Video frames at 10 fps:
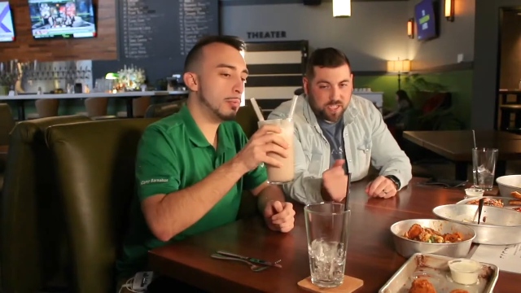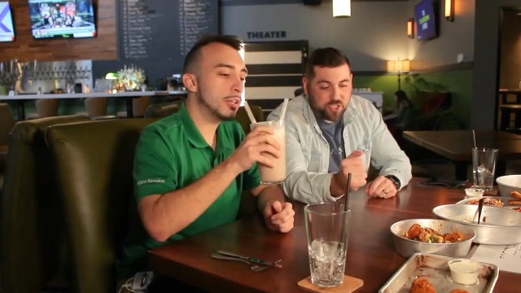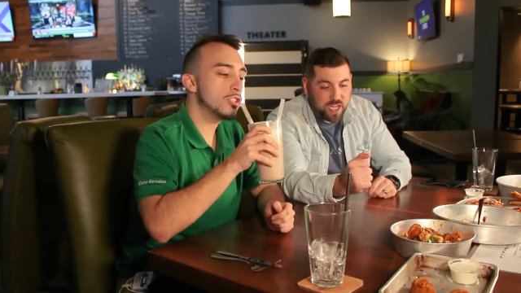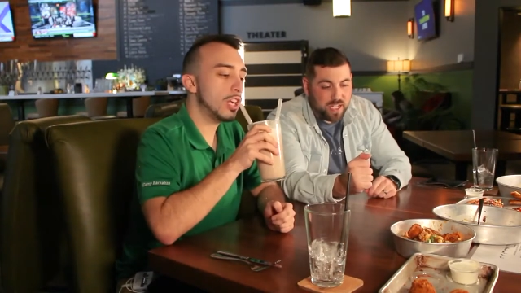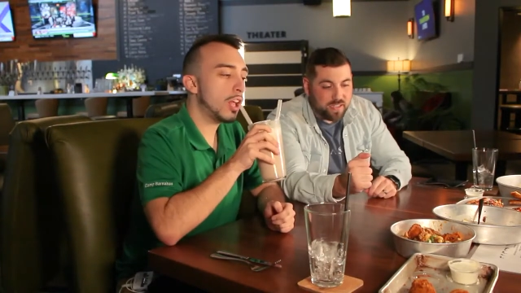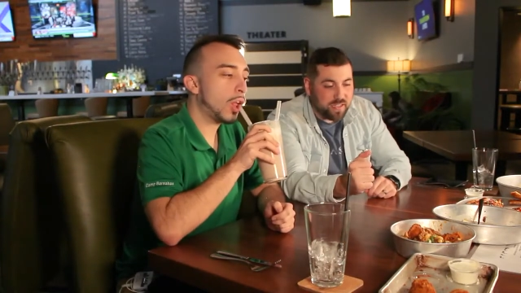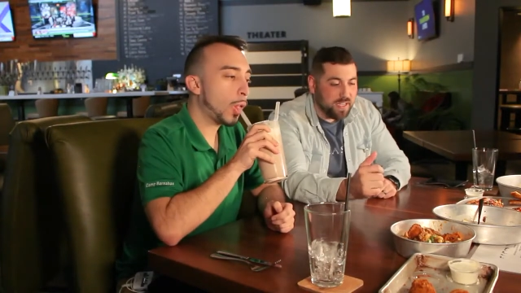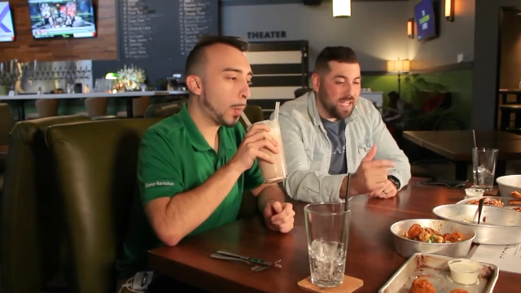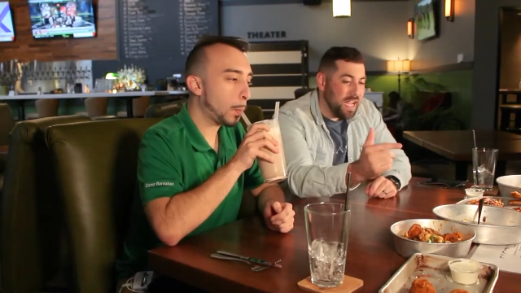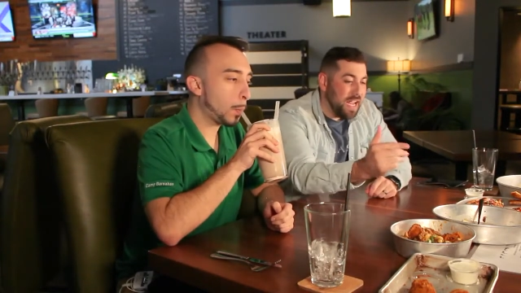Speaker 1: shake
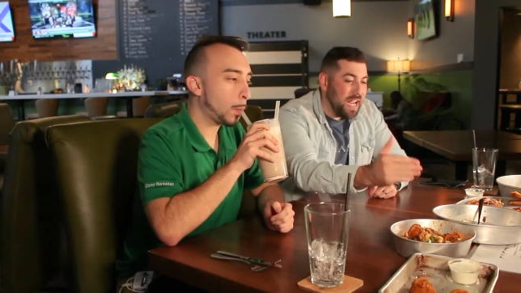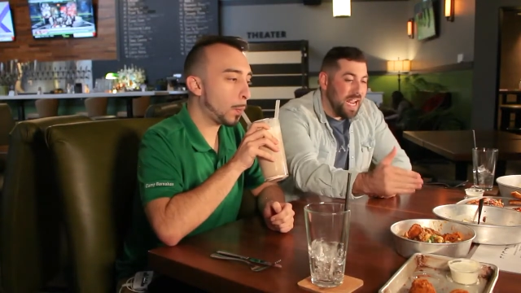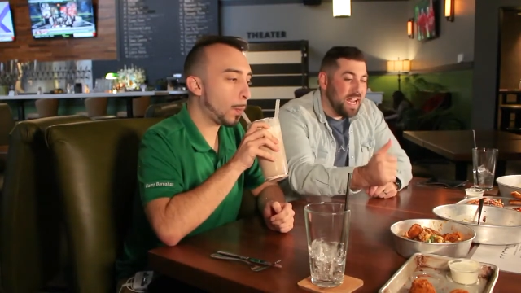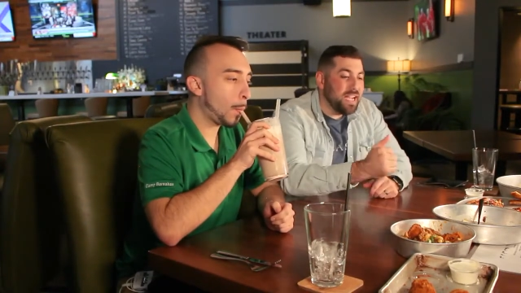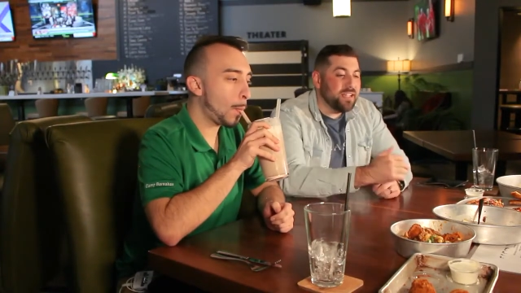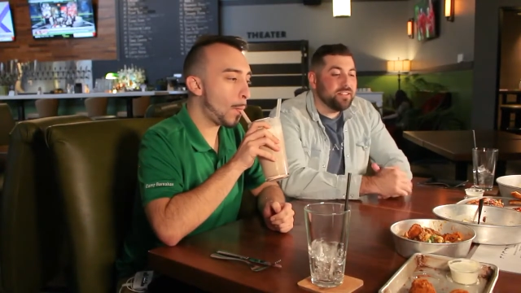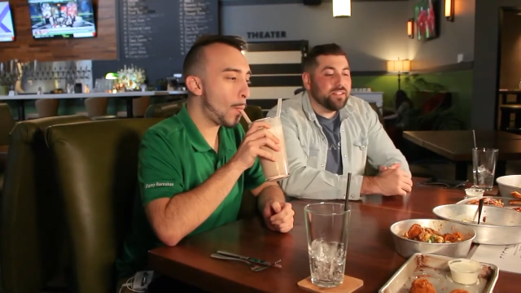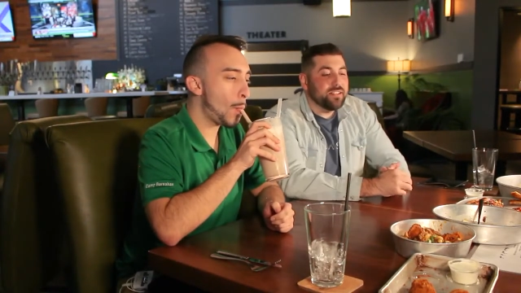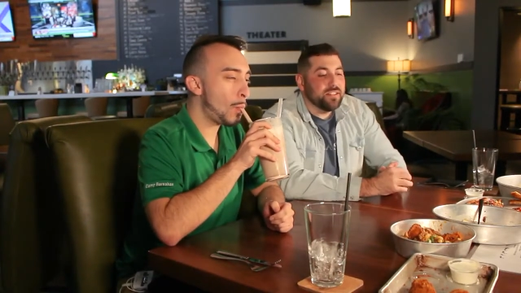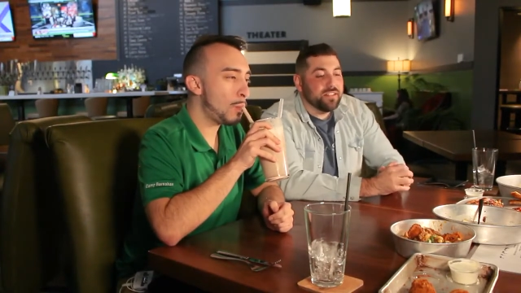and
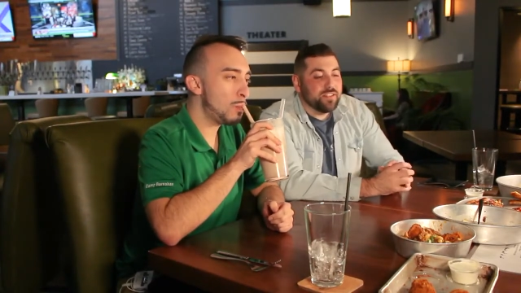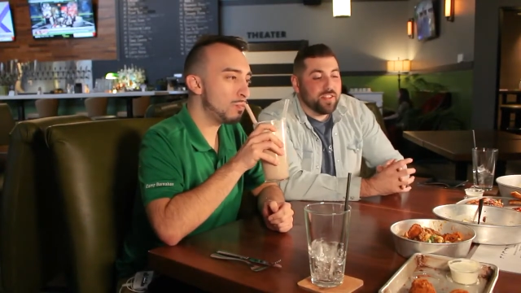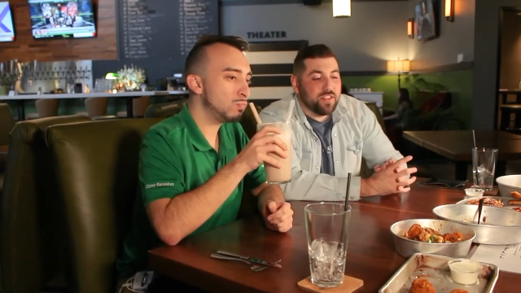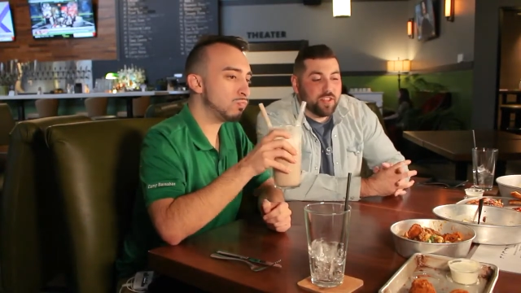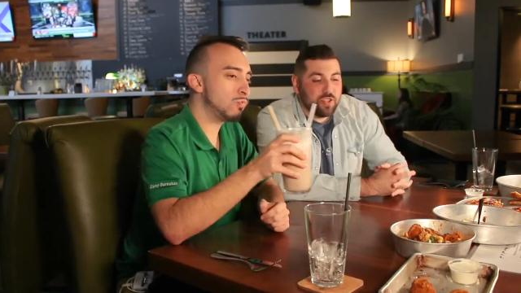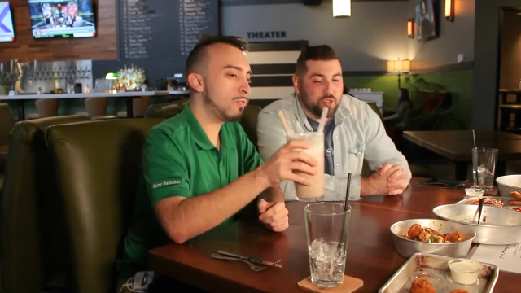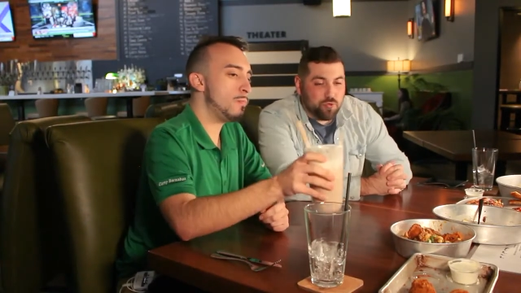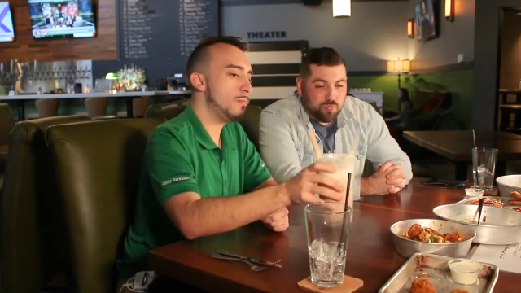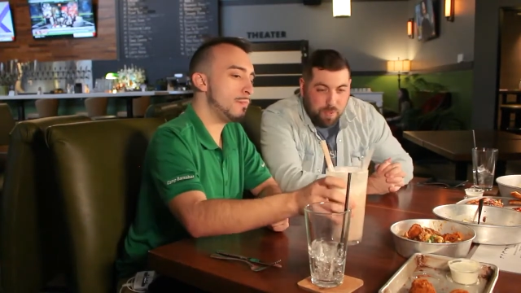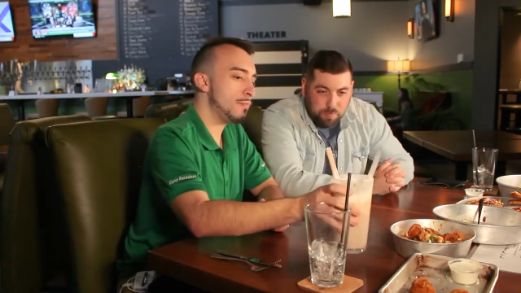the
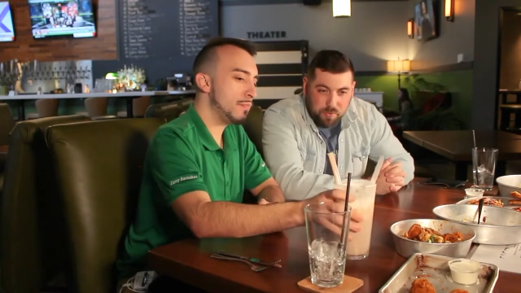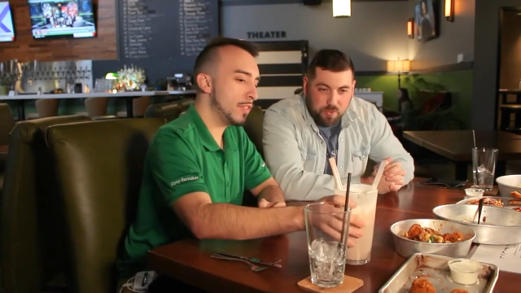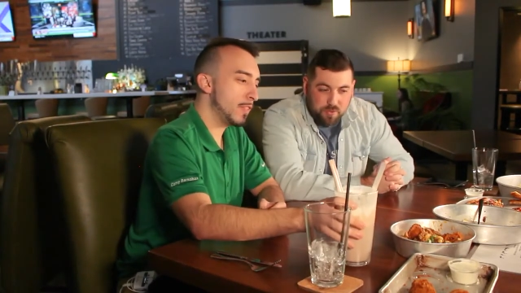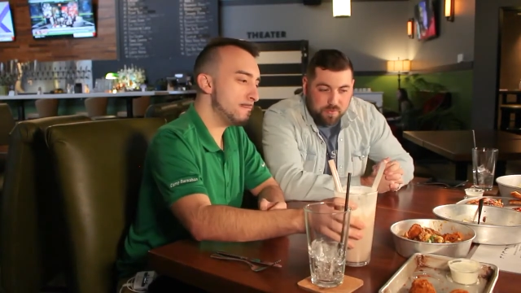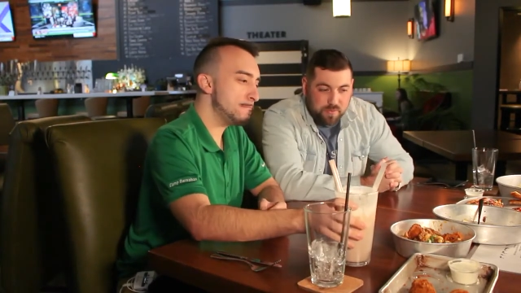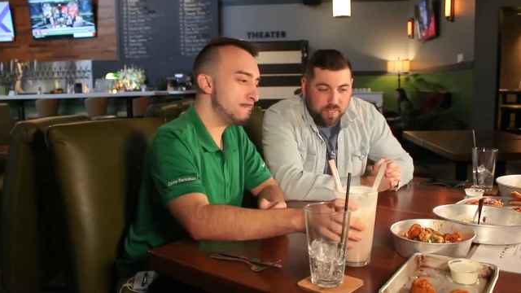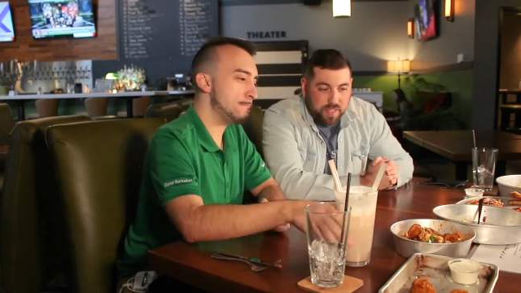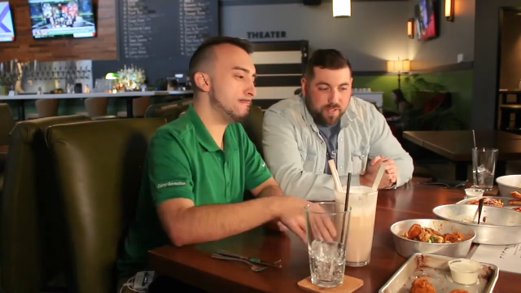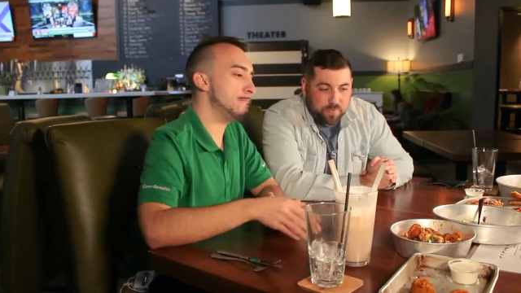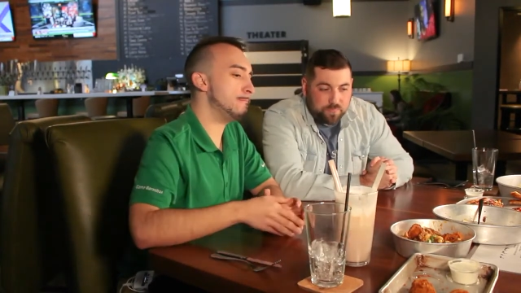triple
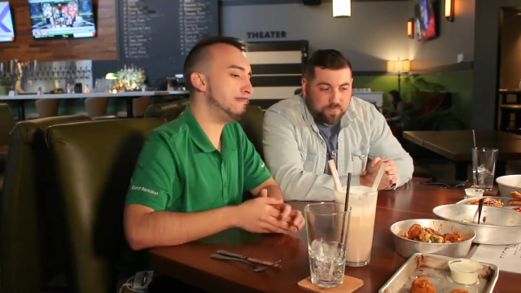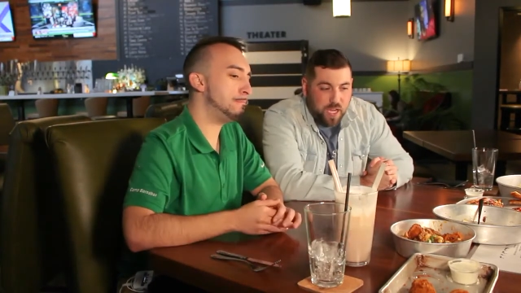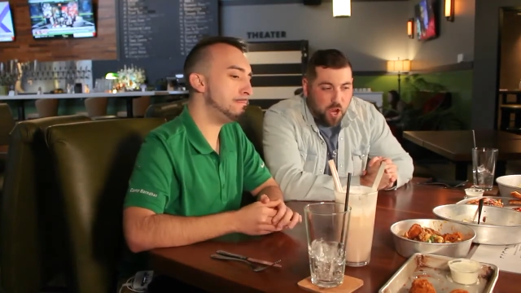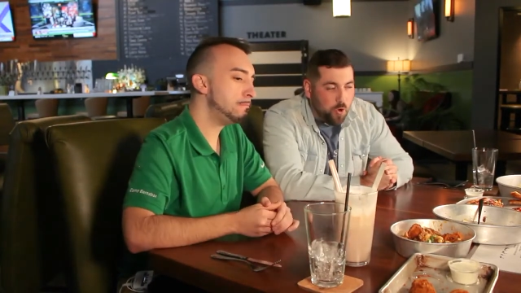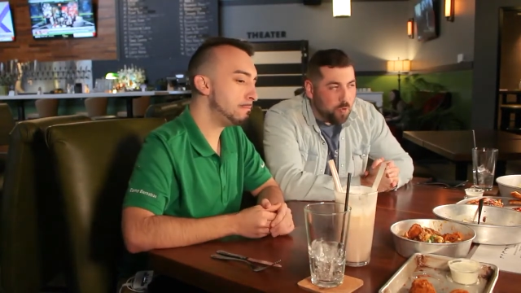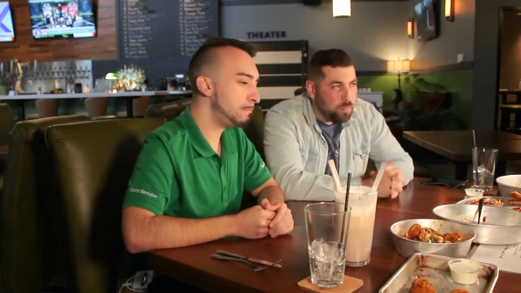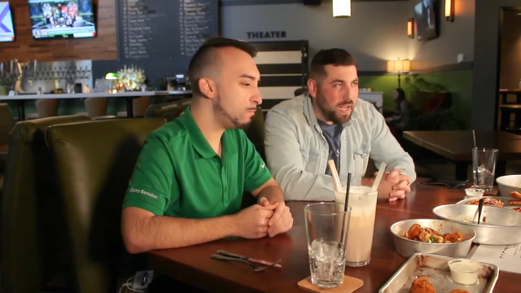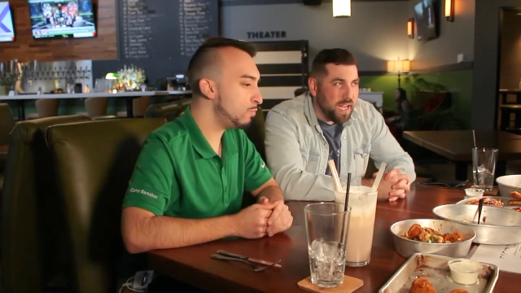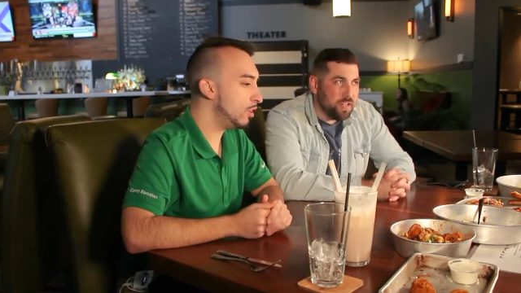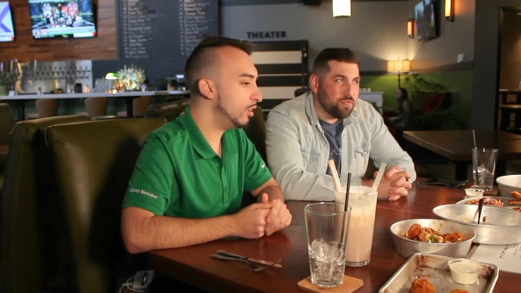mm.
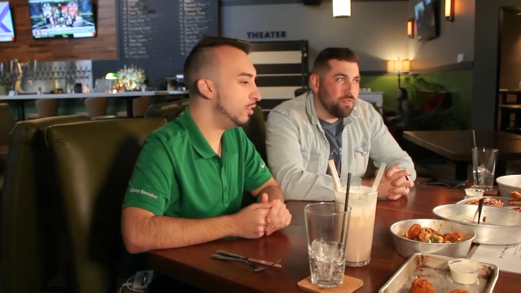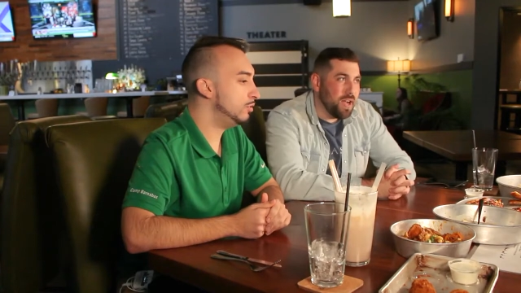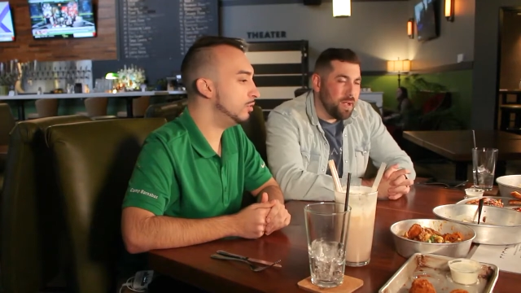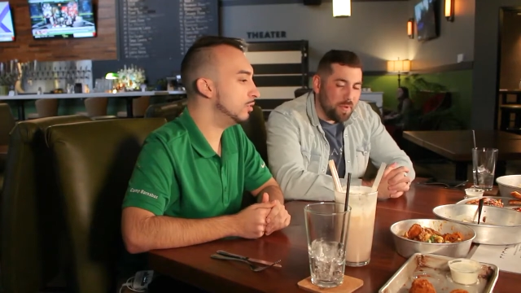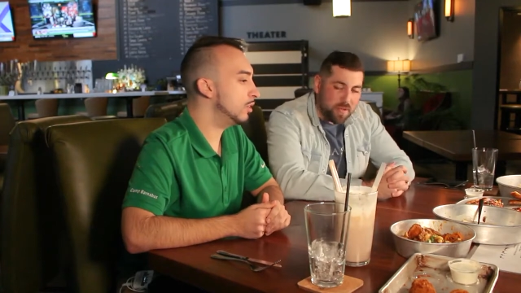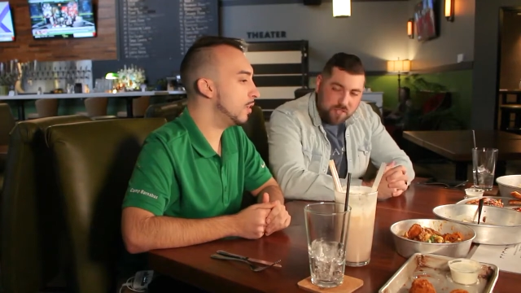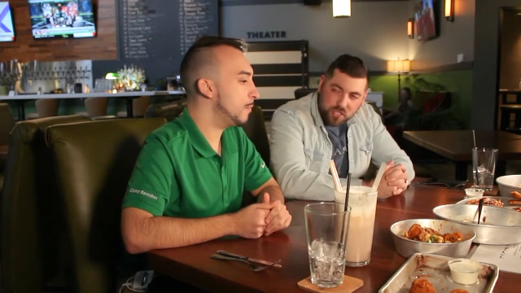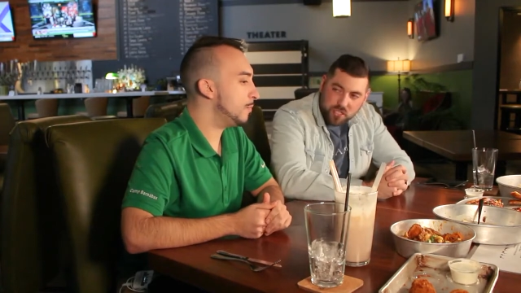homemade grandma's